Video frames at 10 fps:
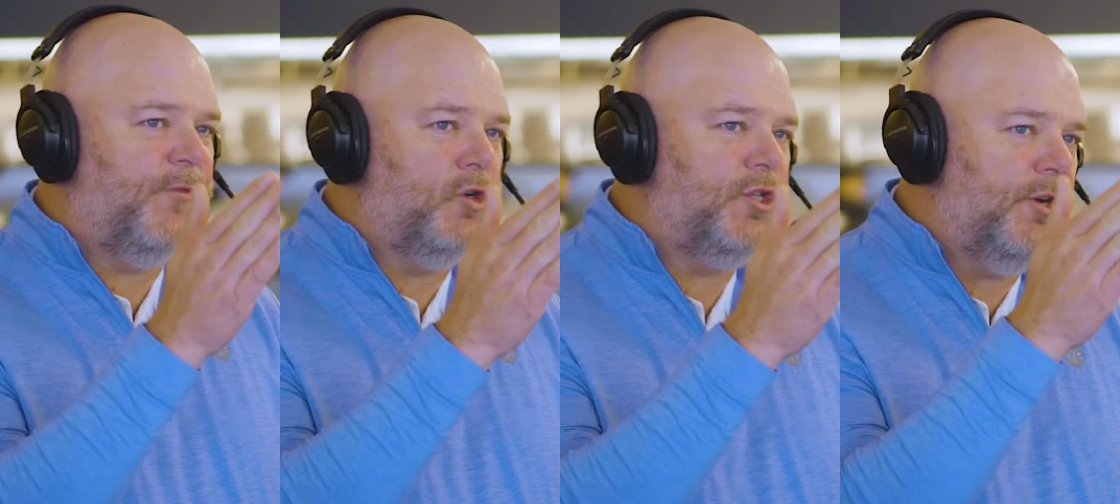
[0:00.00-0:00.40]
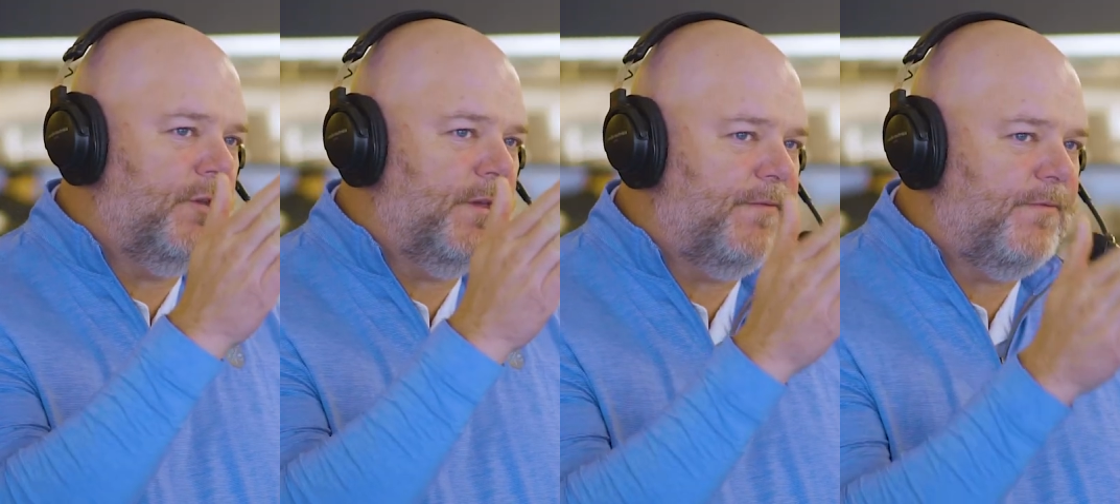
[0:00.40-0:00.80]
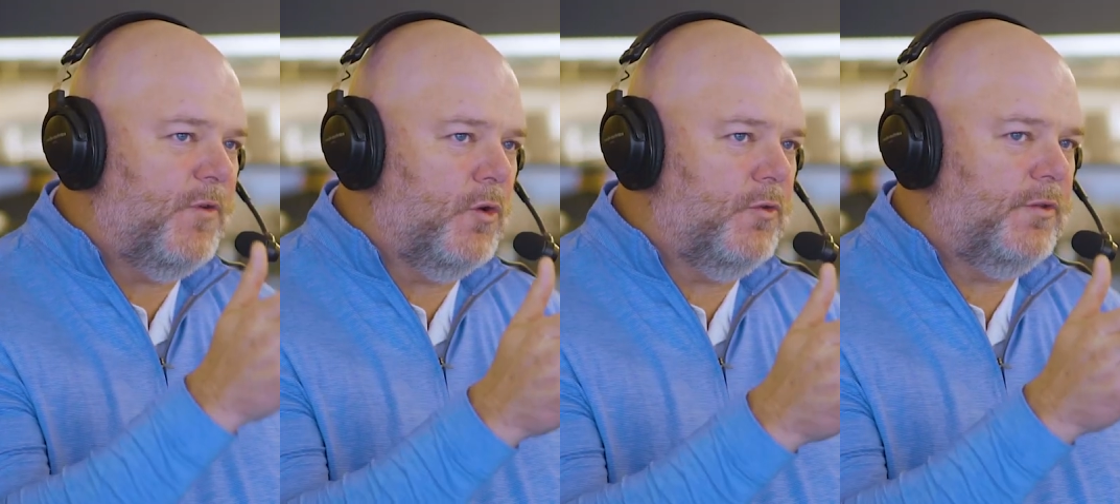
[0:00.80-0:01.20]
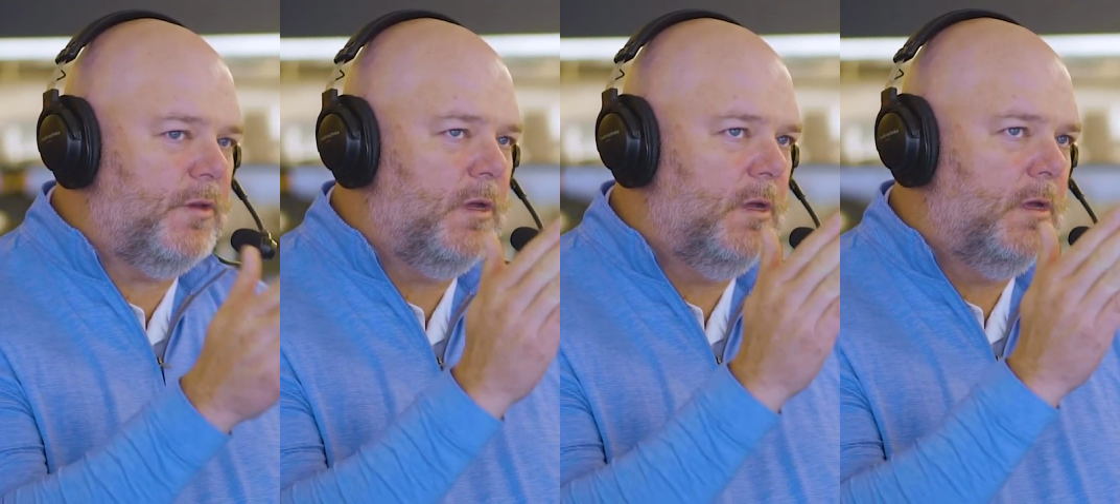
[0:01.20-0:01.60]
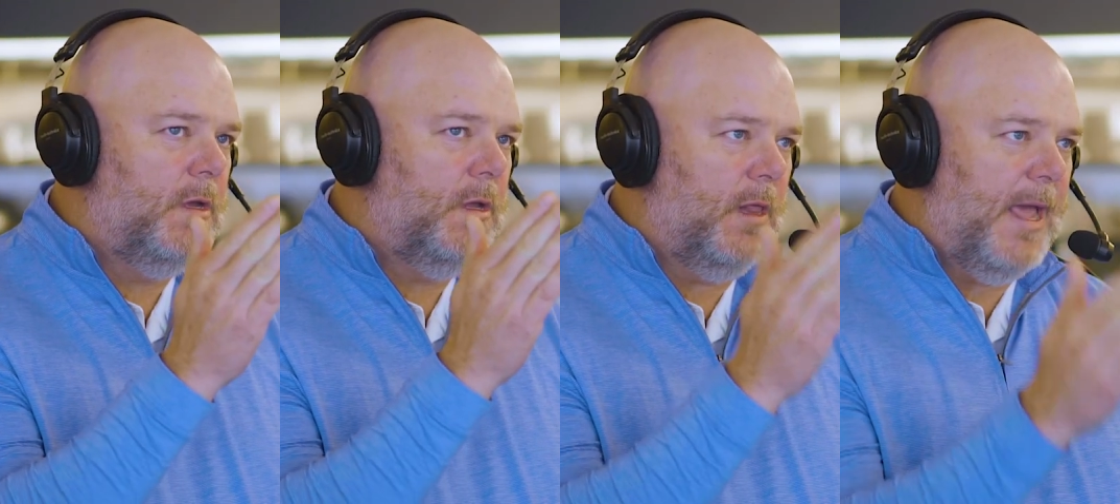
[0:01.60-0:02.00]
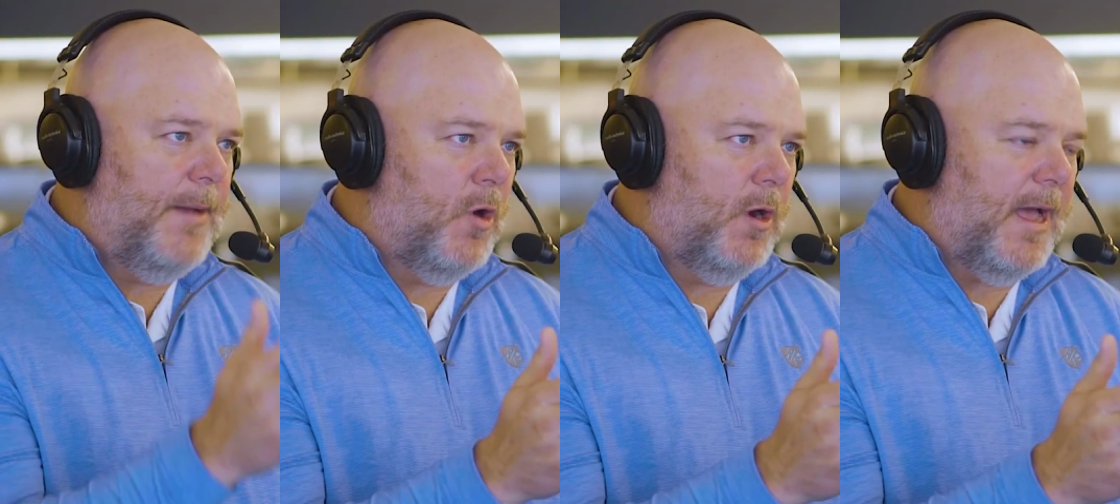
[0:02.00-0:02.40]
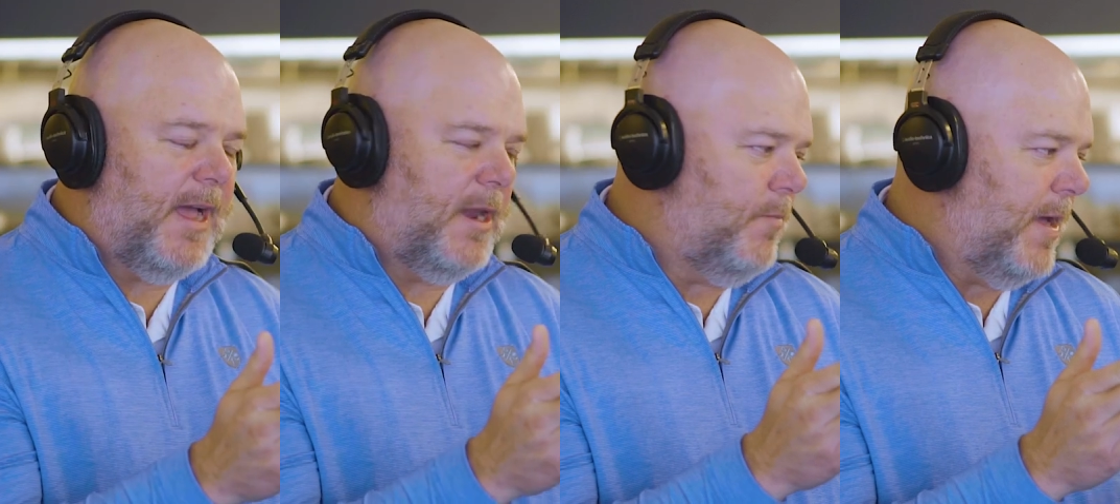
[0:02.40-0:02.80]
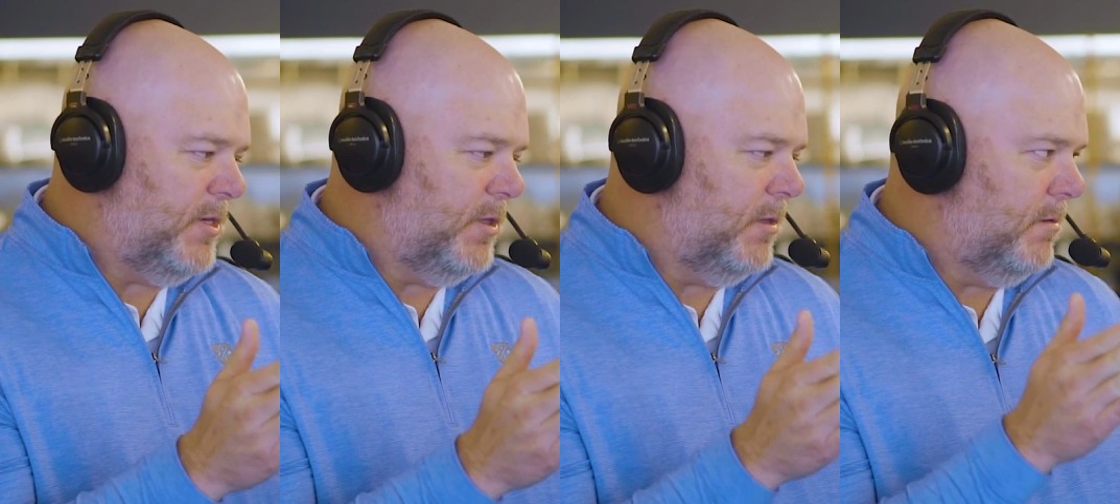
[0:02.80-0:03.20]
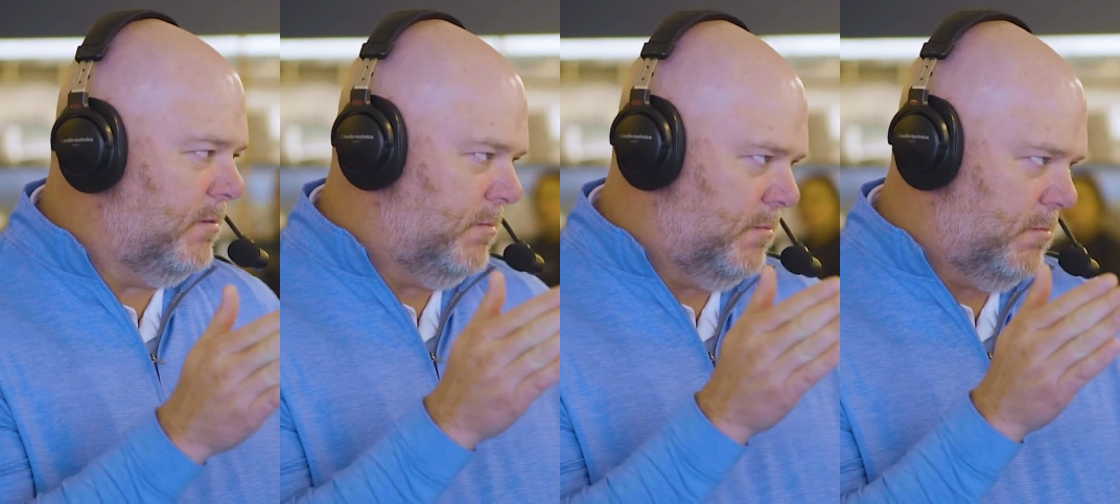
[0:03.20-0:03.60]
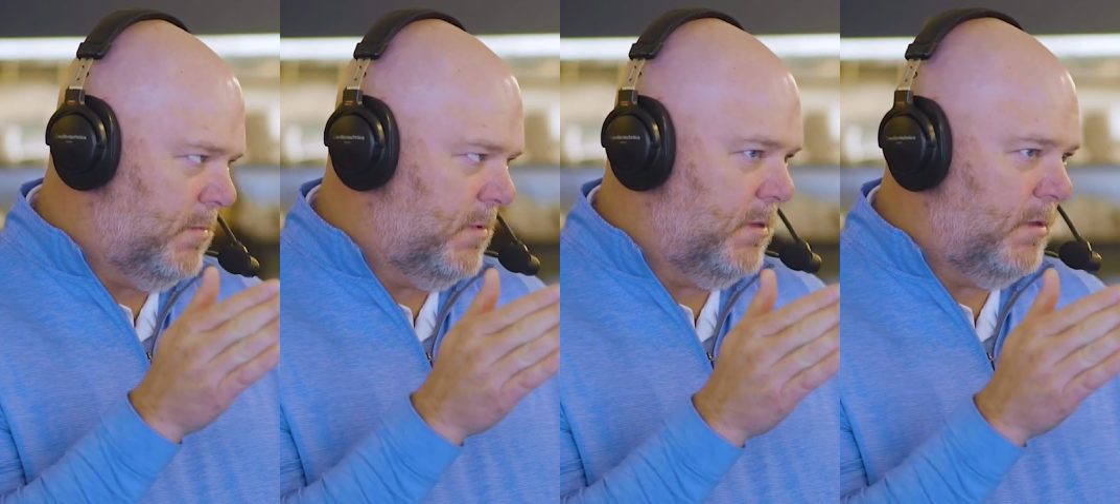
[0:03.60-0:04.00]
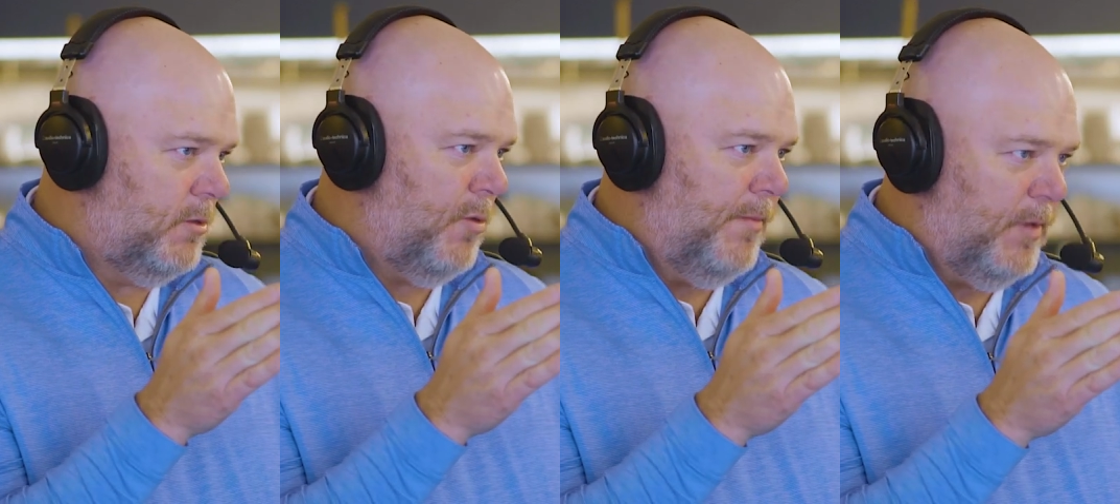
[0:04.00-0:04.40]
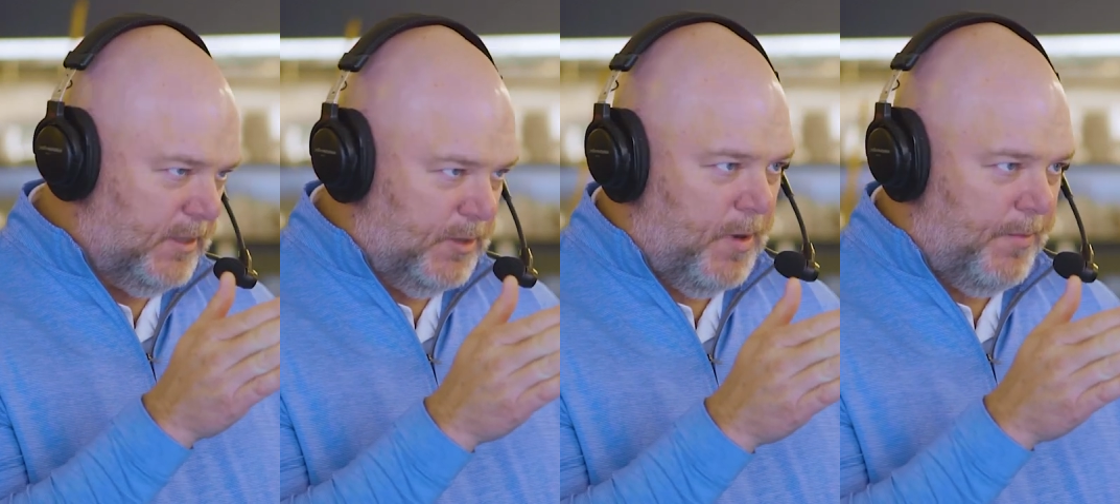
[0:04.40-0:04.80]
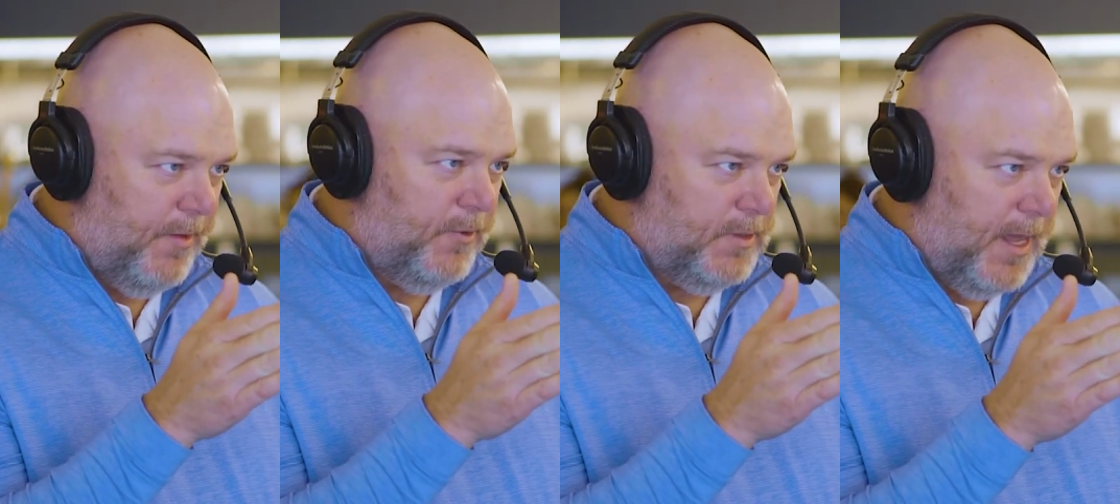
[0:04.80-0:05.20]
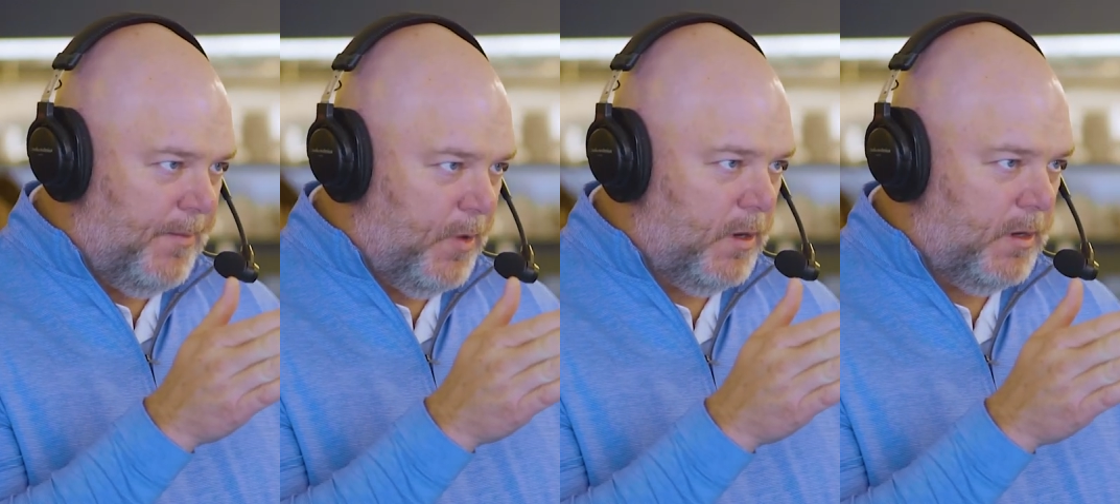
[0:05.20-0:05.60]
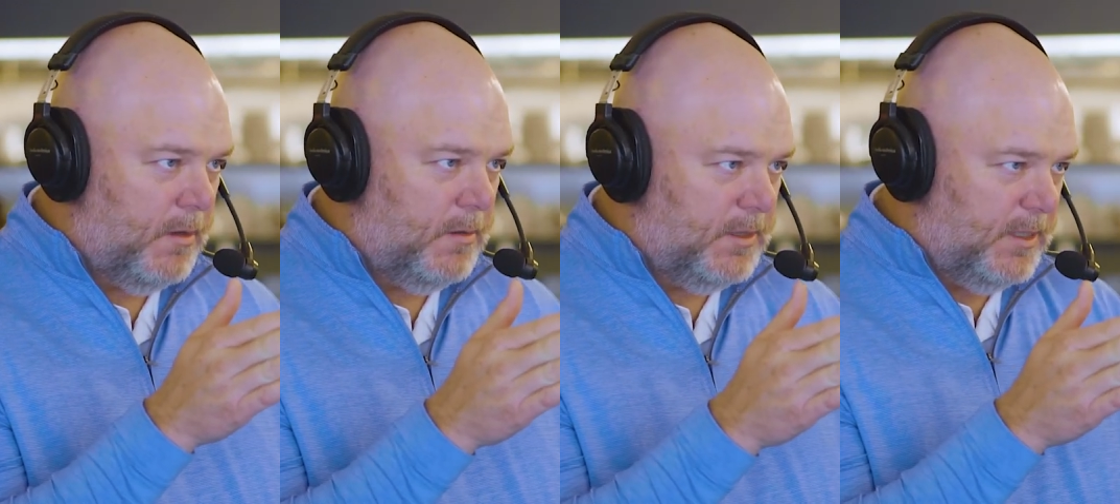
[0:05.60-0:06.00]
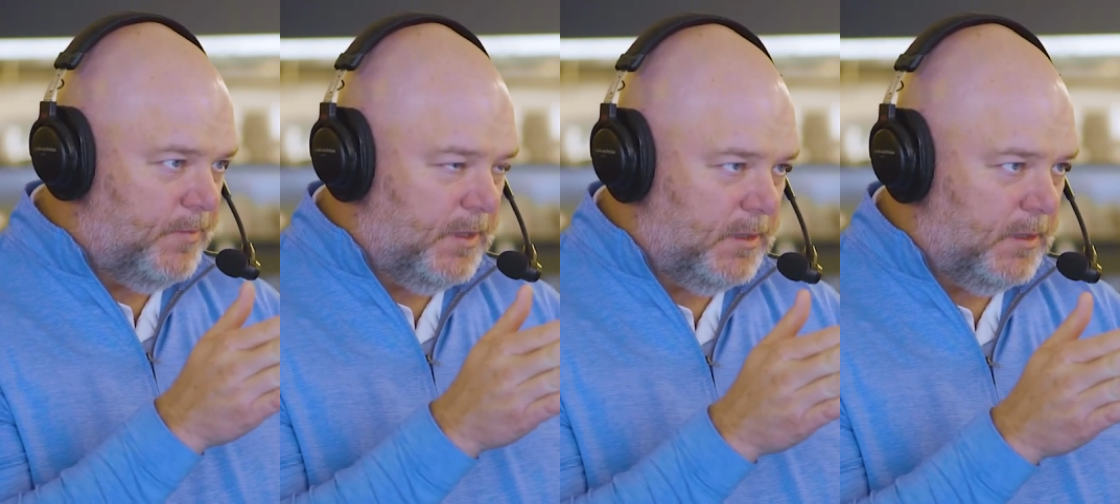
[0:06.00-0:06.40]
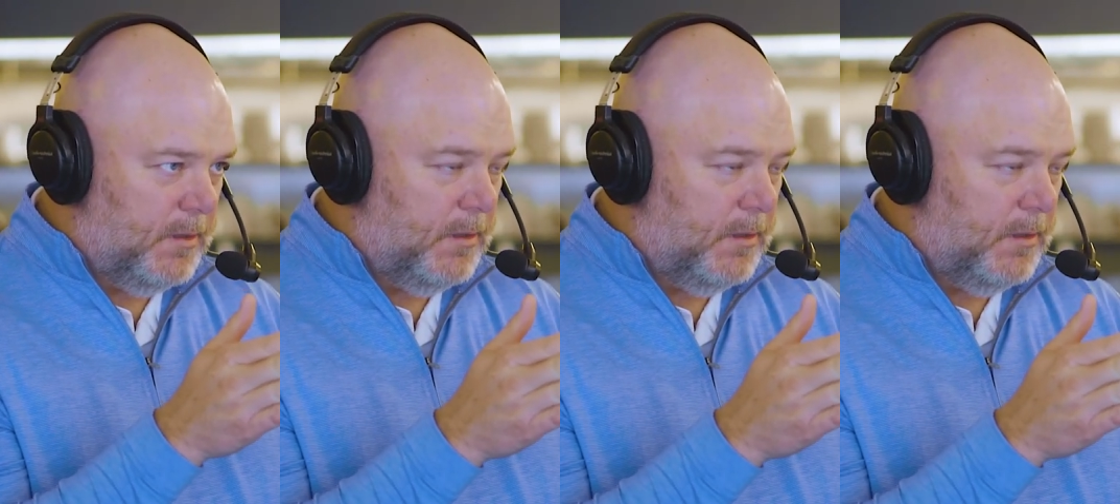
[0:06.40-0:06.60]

the first year, the first landmark? I got to imagine three months is probably the first landmark. Six months. It, it,